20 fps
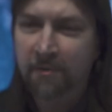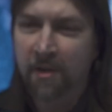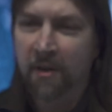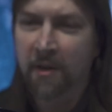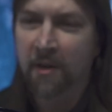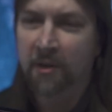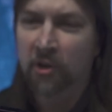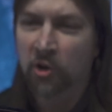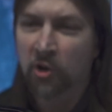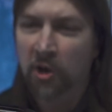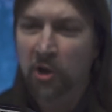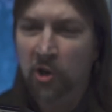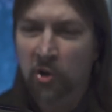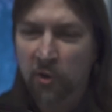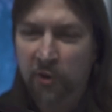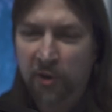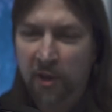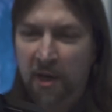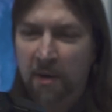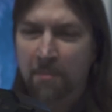The
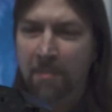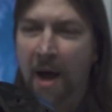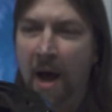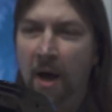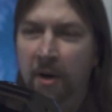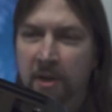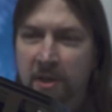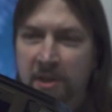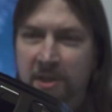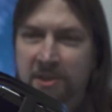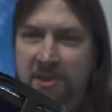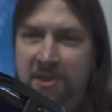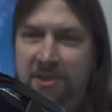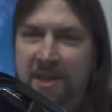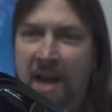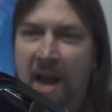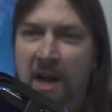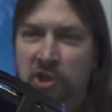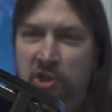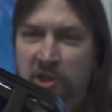critical thing about it is
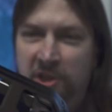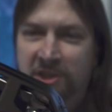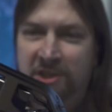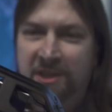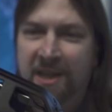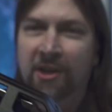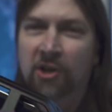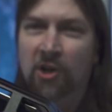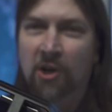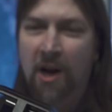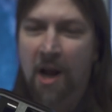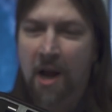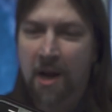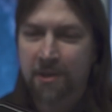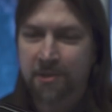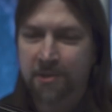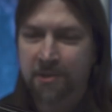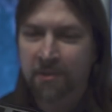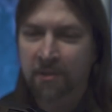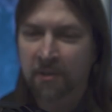it's actually synchronized.